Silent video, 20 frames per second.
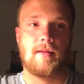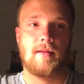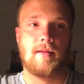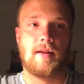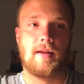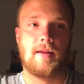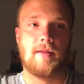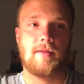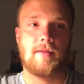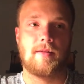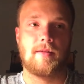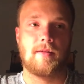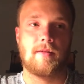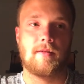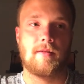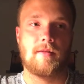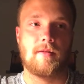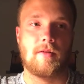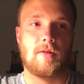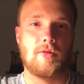and
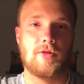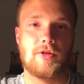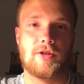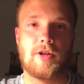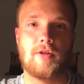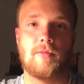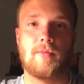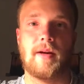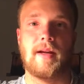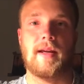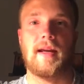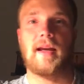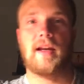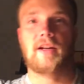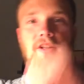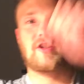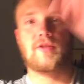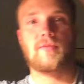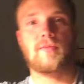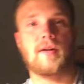also my
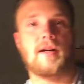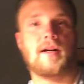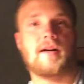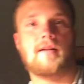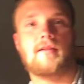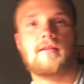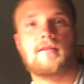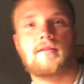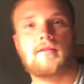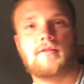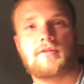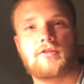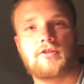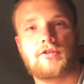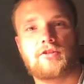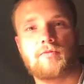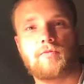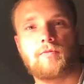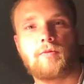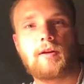eczema
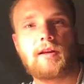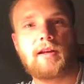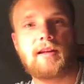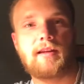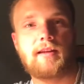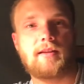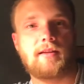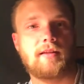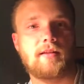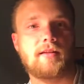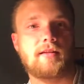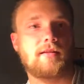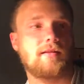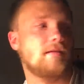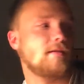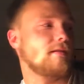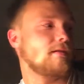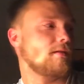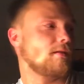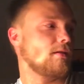just really
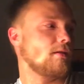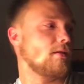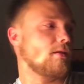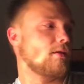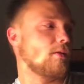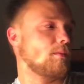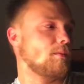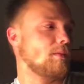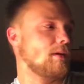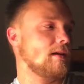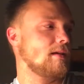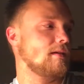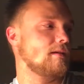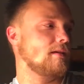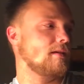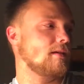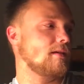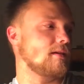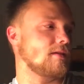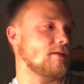
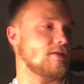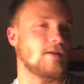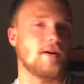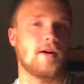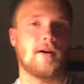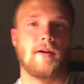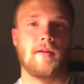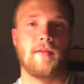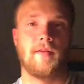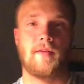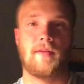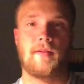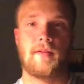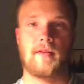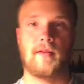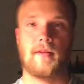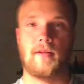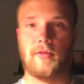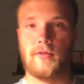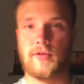completely is gone.
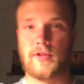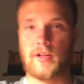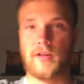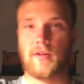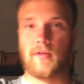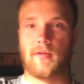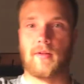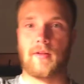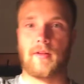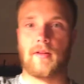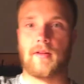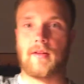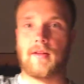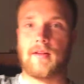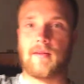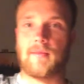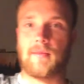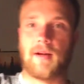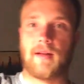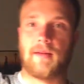Also
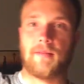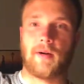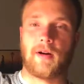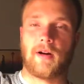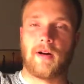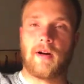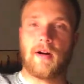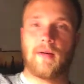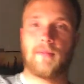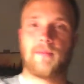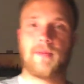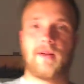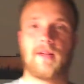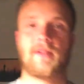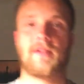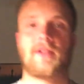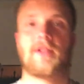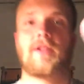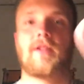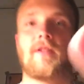in my
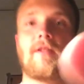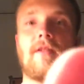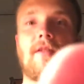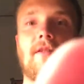armpits,